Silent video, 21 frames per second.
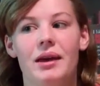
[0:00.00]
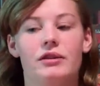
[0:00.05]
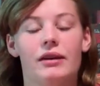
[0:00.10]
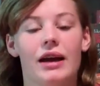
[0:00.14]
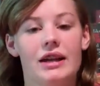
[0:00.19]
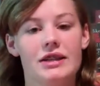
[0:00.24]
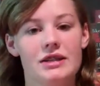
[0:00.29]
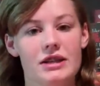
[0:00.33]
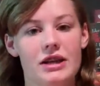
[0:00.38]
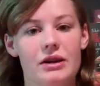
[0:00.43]
You
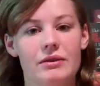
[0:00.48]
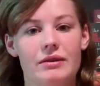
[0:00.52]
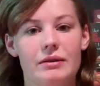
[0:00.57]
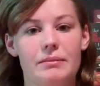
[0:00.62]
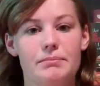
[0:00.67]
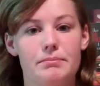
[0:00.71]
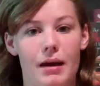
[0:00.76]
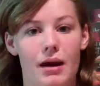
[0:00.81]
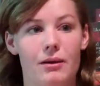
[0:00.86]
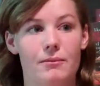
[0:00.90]
get to know
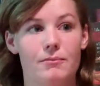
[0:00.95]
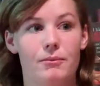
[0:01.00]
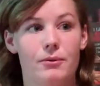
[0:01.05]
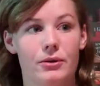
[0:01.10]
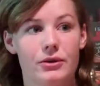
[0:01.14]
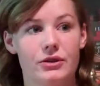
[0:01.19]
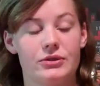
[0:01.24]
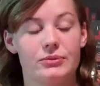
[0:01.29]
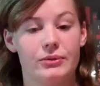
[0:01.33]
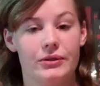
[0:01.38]
him
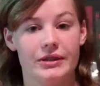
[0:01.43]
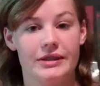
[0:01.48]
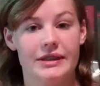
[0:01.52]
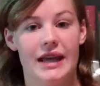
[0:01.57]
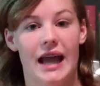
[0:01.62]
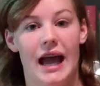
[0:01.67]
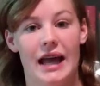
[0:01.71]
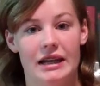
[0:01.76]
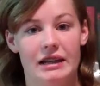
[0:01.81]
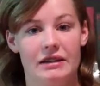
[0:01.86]
more towards
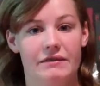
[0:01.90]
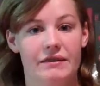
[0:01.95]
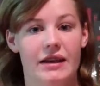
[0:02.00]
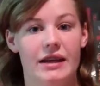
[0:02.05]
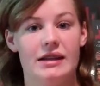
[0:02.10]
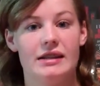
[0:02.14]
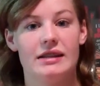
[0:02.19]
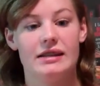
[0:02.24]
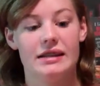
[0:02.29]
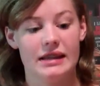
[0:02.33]
the end of it.